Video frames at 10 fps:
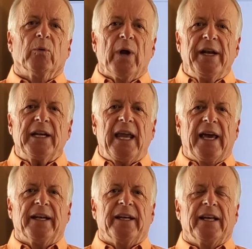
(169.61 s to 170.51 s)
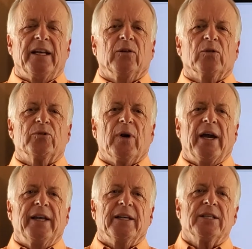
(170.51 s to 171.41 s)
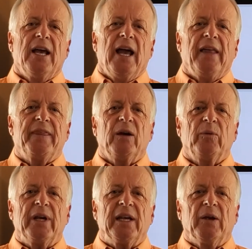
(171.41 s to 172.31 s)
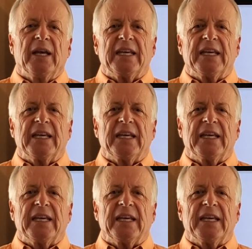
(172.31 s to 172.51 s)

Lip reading: run a candidate in those ridings and that we